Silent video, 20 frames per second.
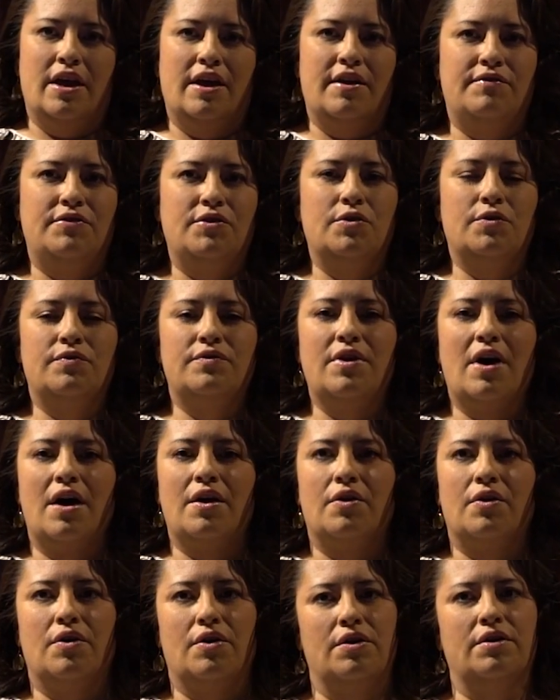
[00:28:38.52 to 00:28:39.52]
If you have
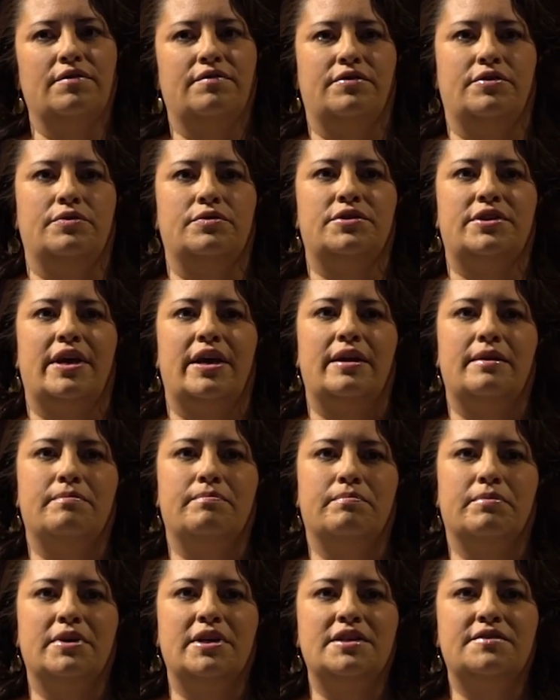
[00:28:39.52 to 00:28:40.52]
not heard of NEWSED,
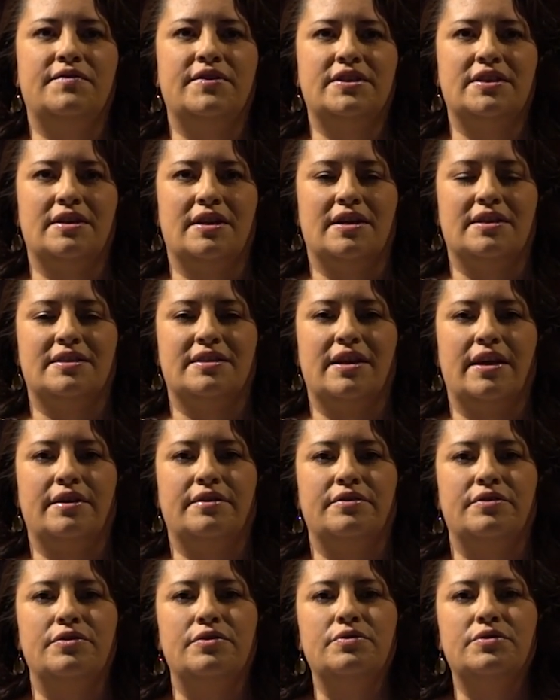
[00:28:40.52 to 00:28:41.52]
please visit us
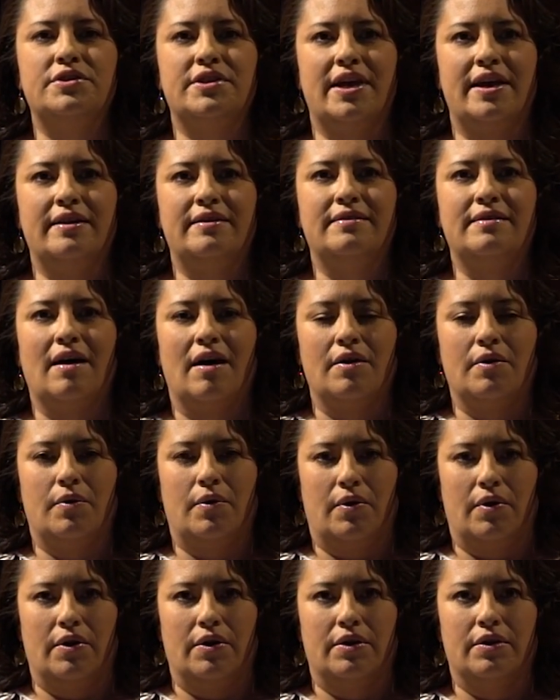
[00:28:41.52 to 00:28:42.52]
at
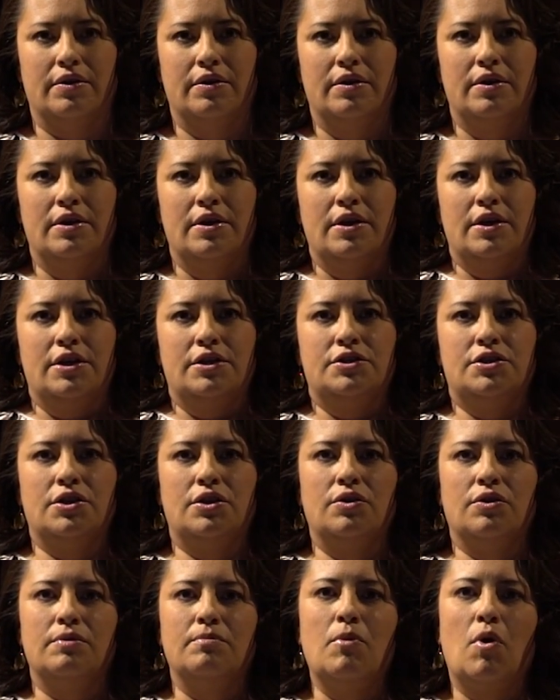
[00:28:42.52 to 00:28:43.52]
newsed.org to
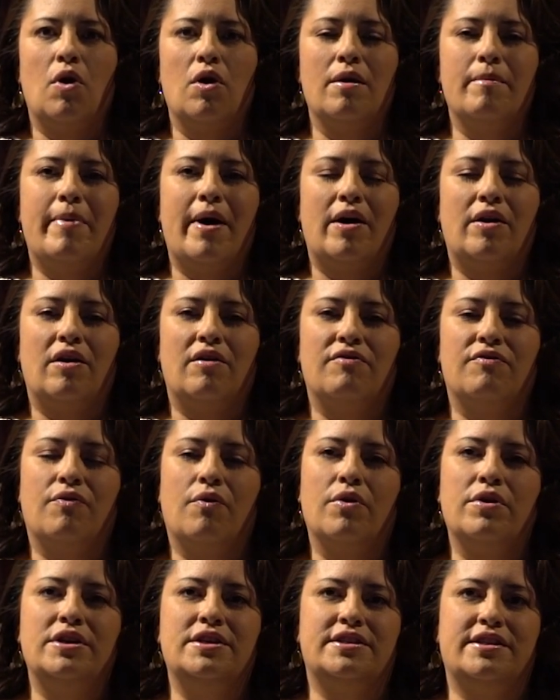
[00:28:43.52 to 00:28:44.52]
learn more about our
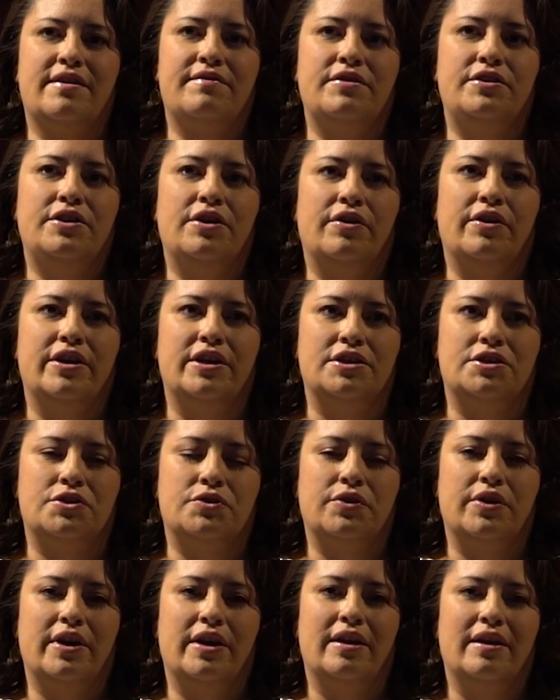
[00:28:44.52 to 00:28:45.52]
47-year
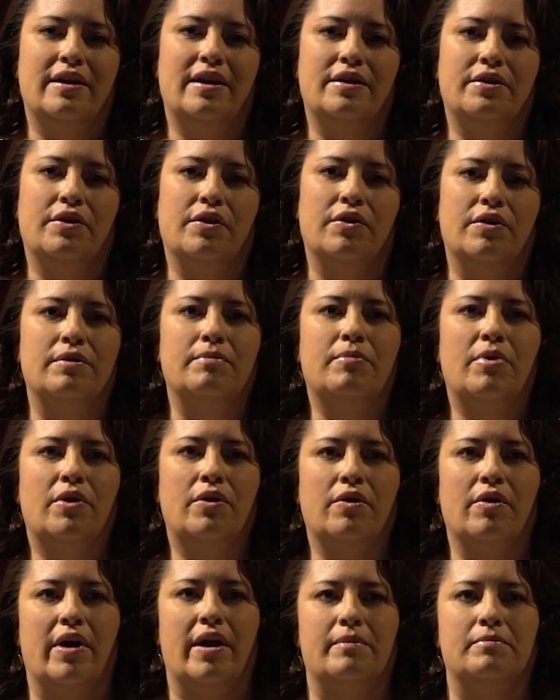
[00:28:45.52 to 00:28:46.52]
history and current
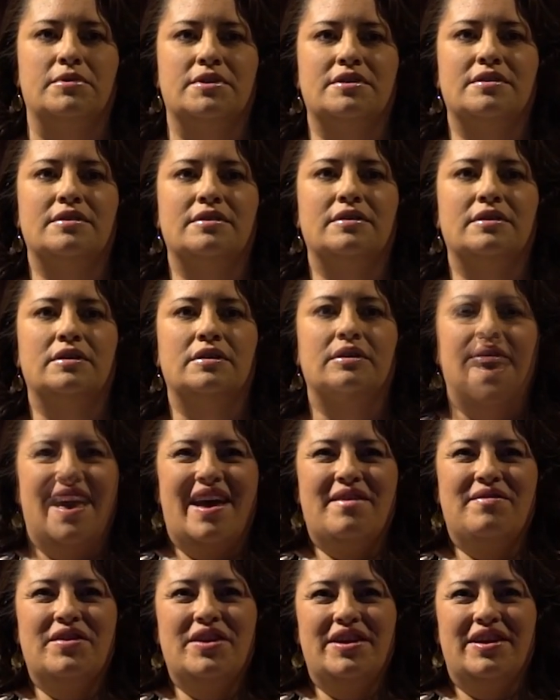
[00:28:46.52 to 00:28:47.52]
programs.
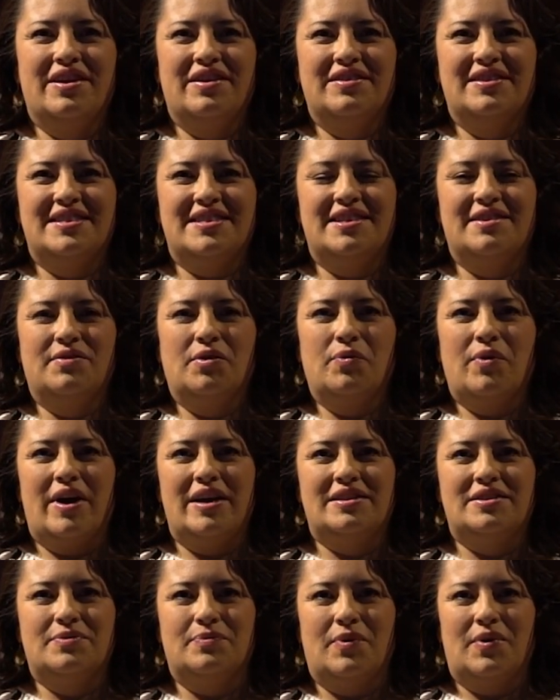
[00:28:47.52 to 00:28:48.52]
Every year, the Civil
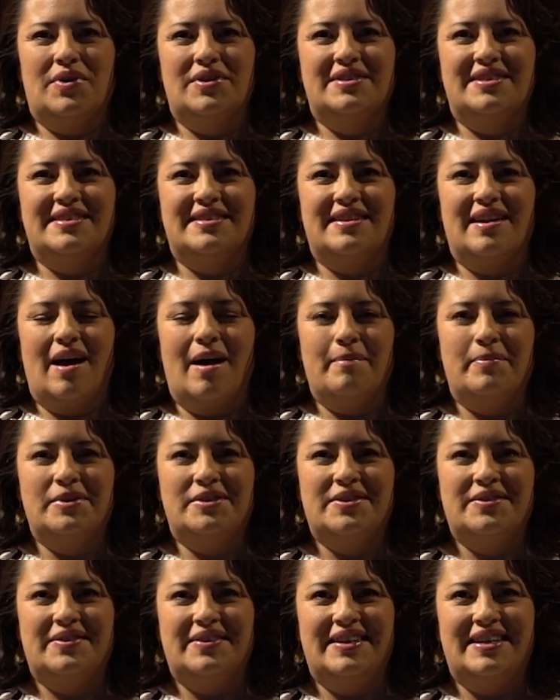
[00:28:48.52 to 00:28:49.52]
Rights Awards is an
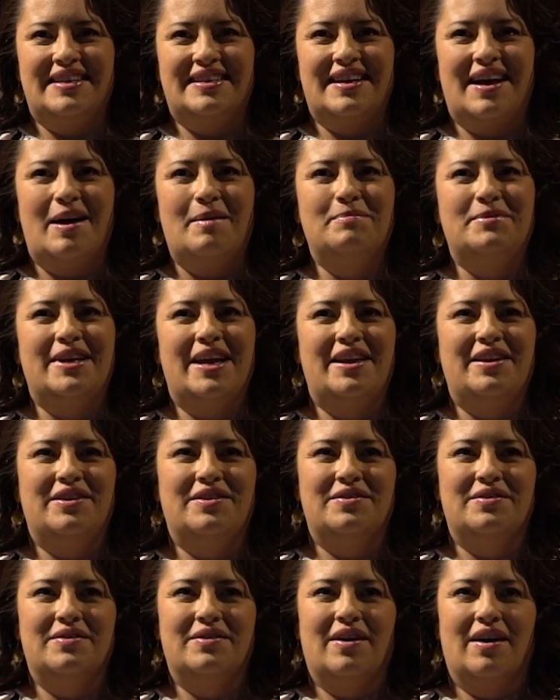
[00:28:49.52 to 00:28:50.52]
opportunity to update
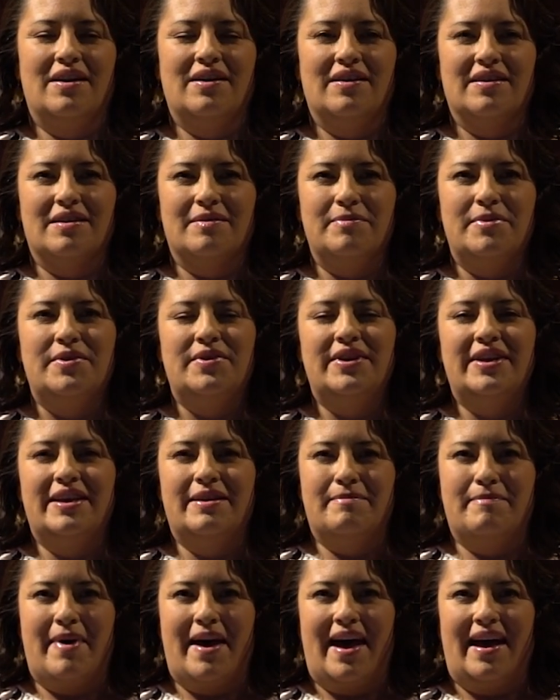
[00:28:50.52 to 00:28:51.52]
you on our community
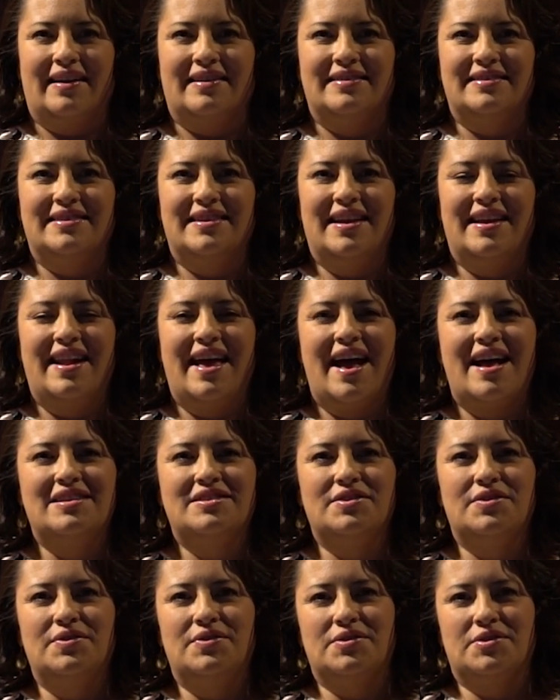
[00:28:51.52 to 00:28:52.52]
impact and
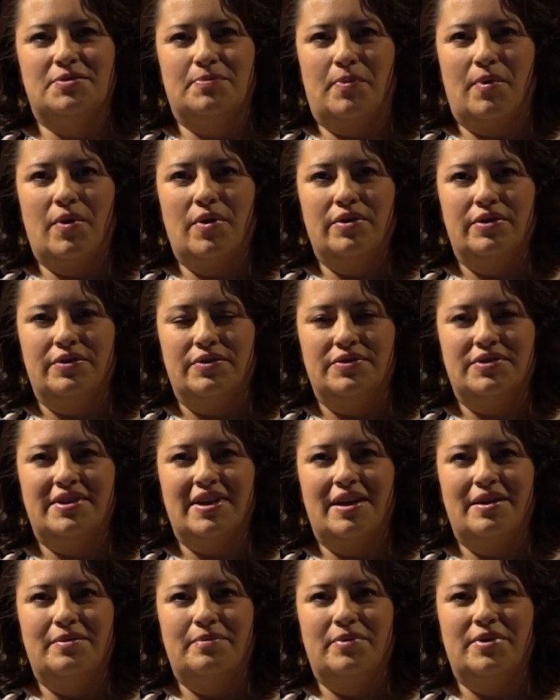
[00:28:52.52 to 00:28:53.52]
ask you to support
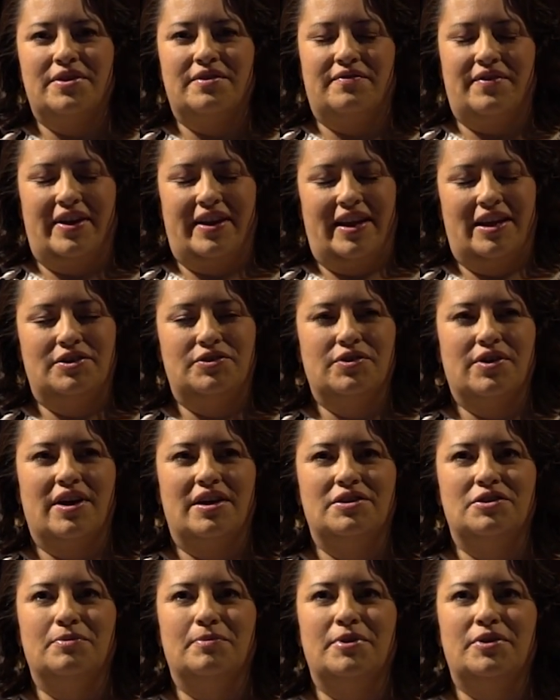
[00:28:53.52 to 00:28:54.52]
NEWSED with a financial
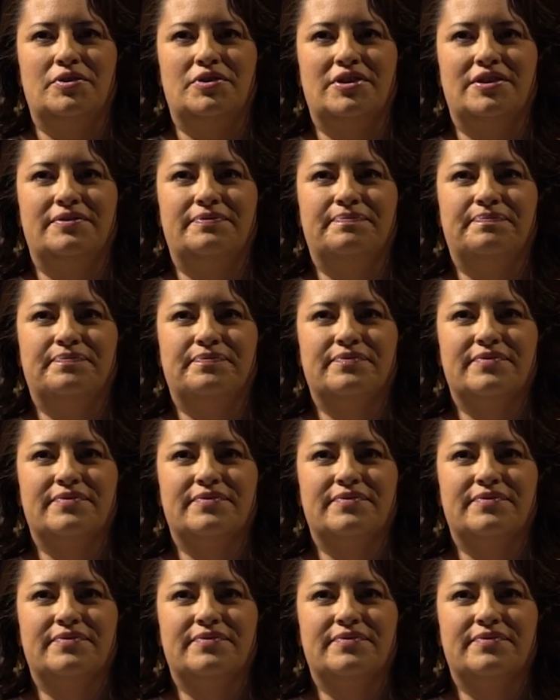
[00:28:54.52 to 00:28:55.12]
contribution.